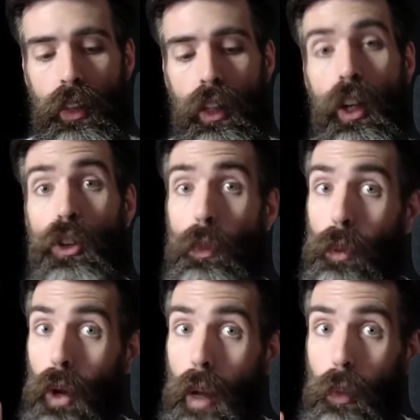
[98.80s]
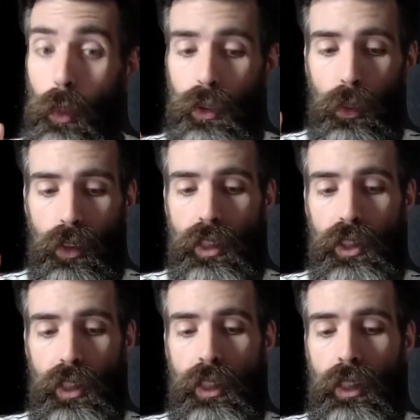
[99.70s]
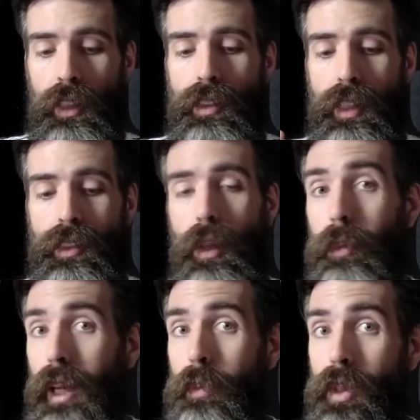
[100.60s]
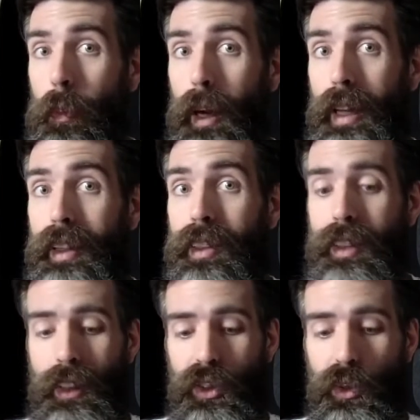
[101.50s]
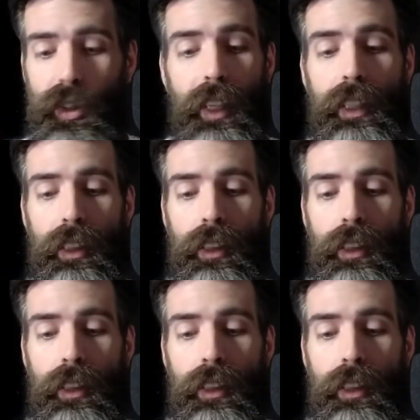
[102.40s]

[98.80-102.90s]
The problem with religion is that sometimes the bindings get too tight.